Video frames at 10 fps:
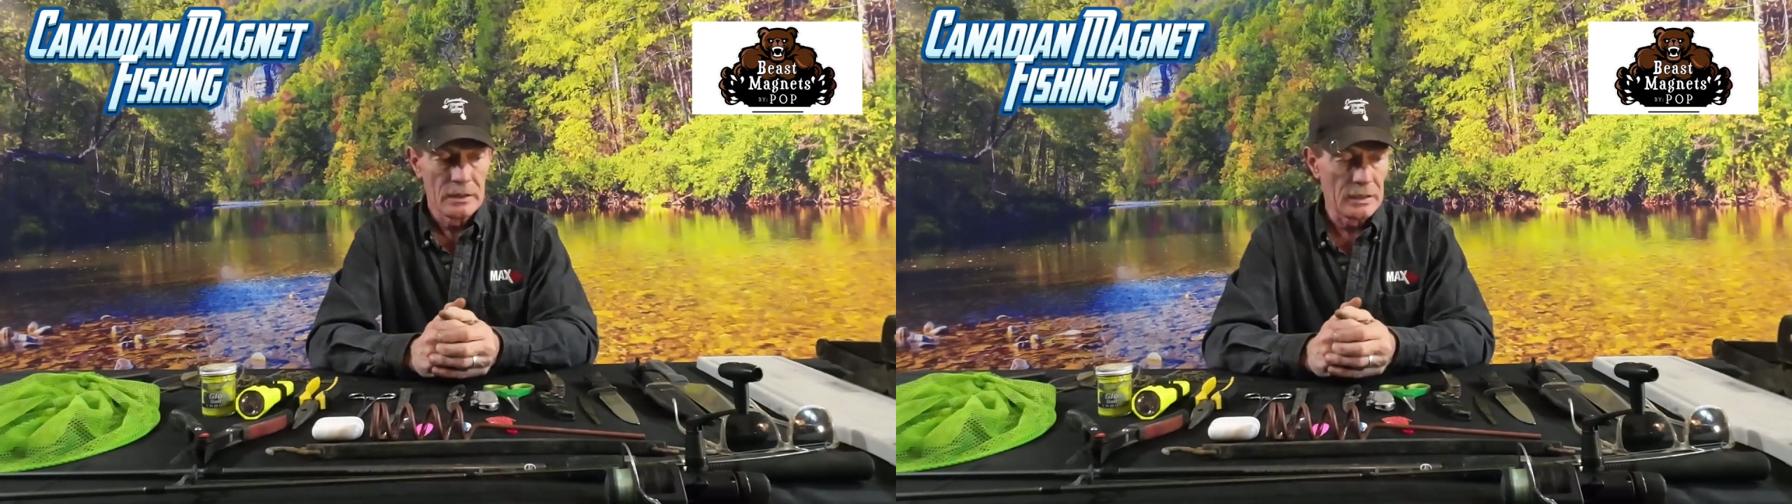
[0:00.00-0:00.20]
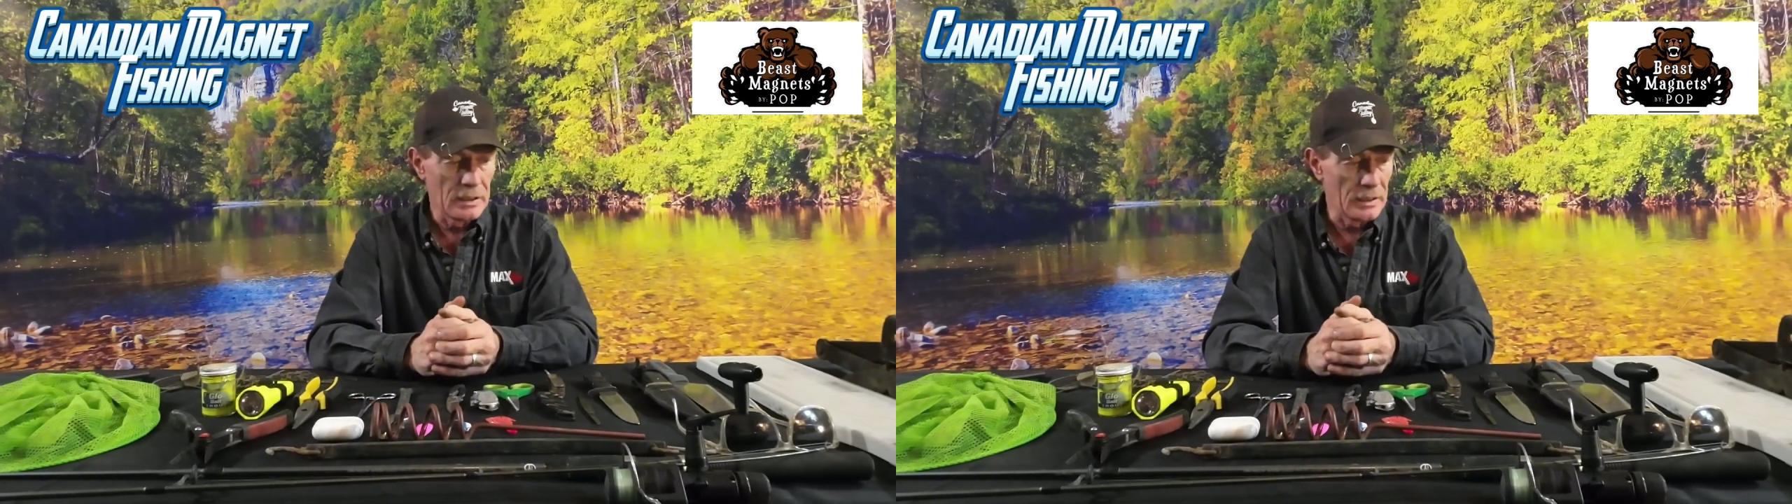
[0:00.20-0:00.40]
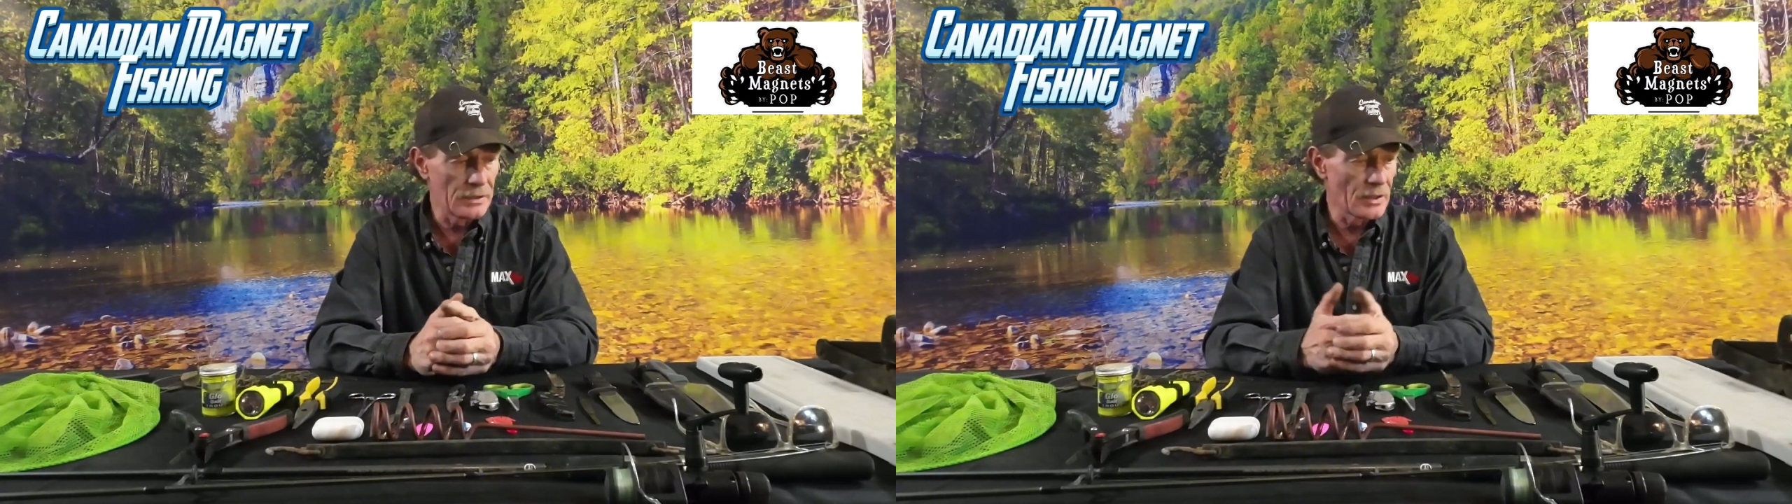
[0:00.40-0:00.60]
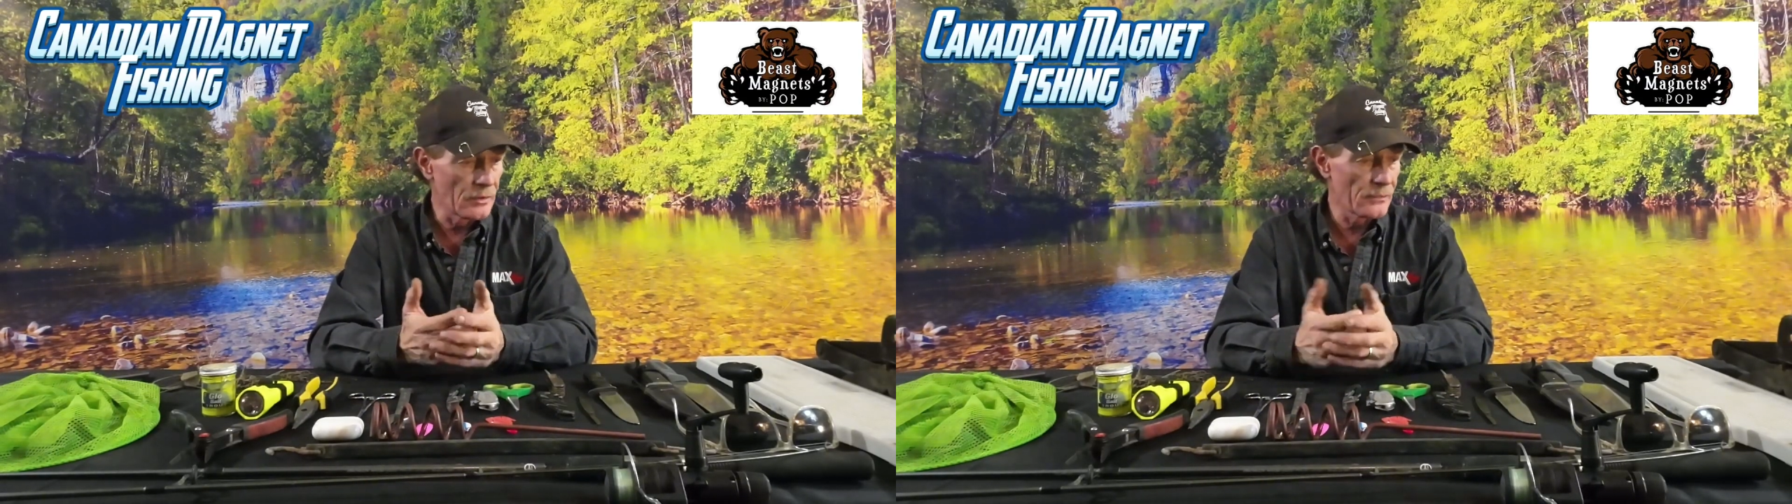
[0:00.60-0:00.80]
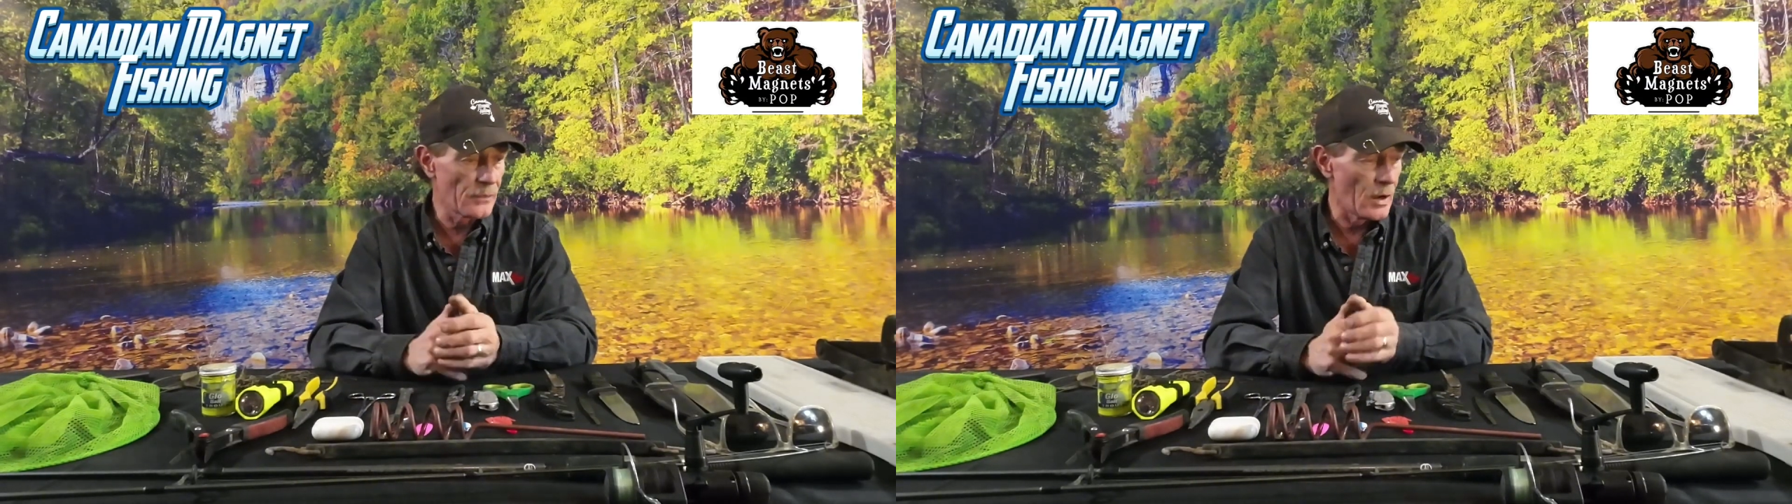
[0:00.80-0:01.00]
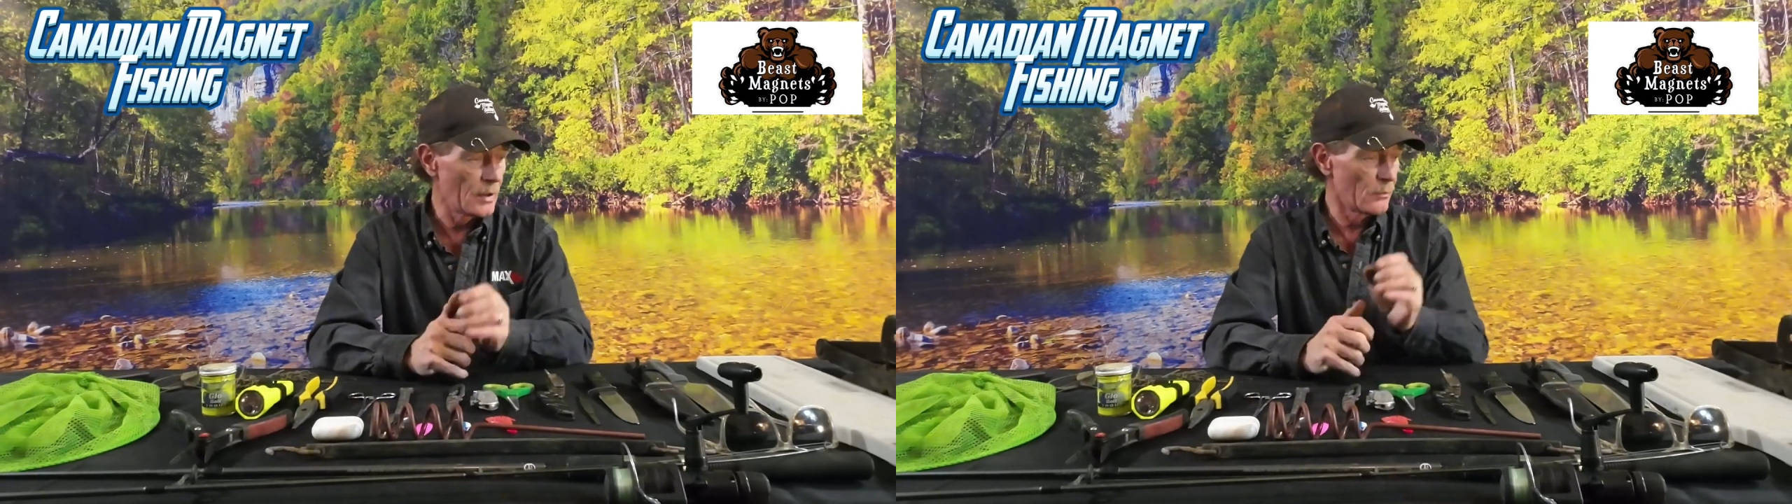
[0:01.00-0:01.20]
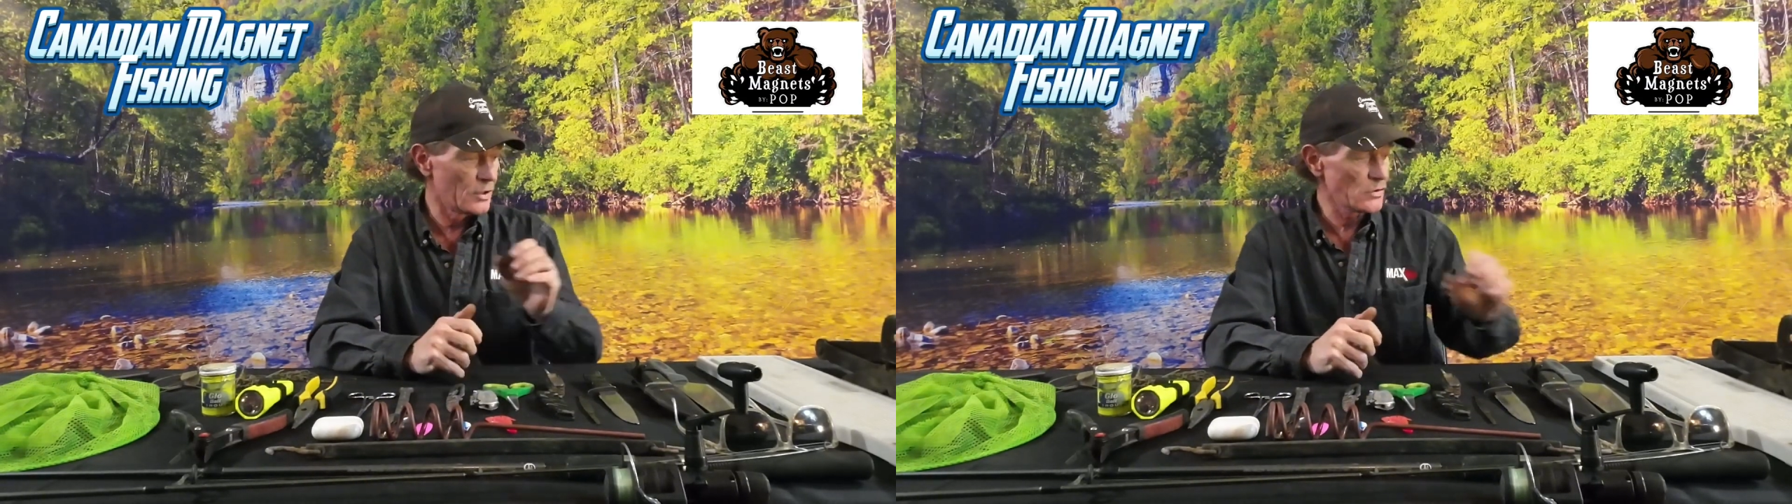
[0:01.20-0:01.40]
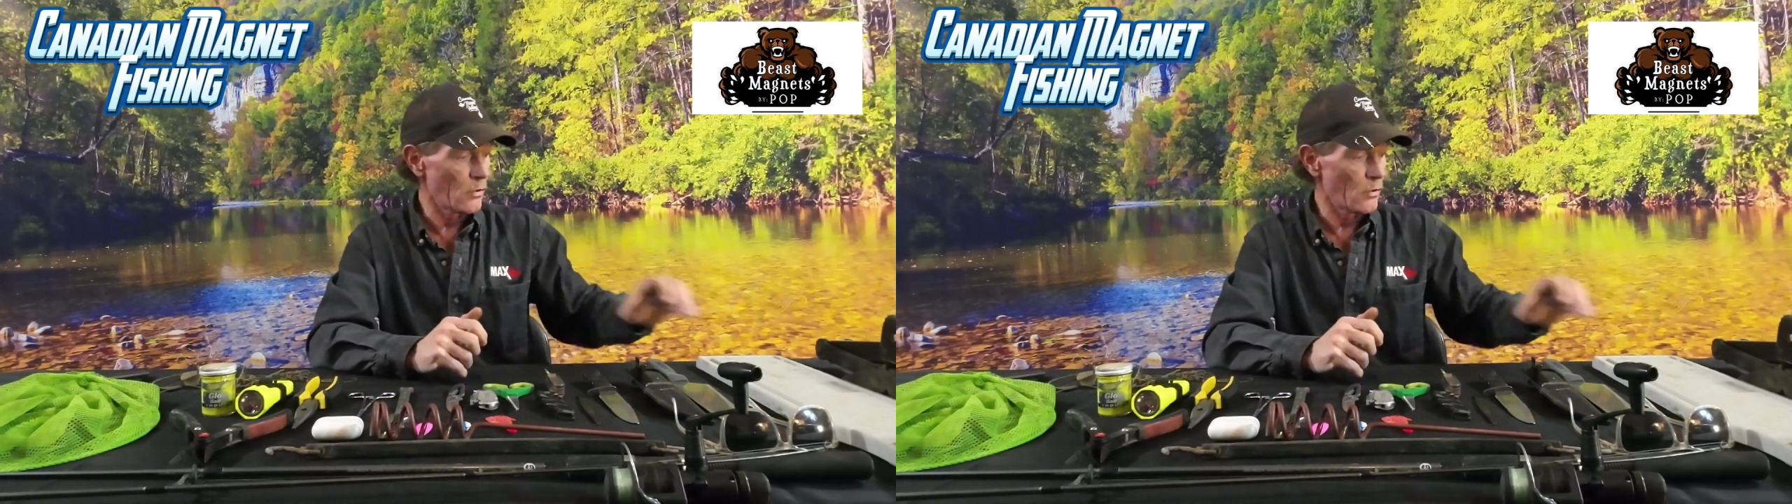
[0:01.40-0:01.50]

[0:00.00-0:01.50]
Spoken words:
Another find was,